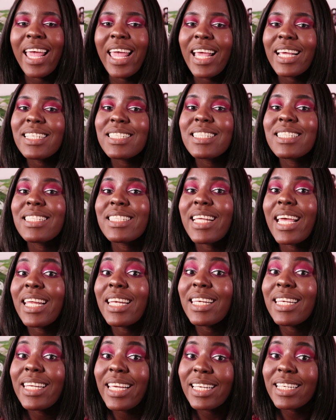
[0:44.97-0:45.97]

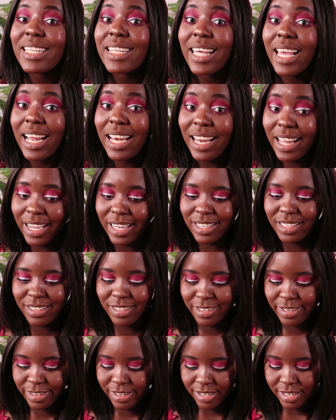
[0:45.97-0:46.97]
extended their
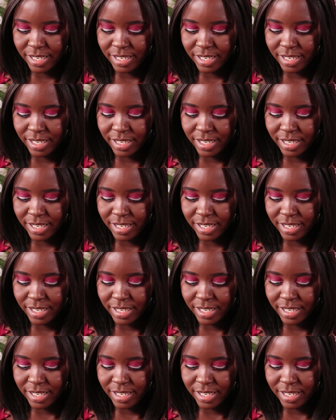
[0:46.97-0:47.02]
line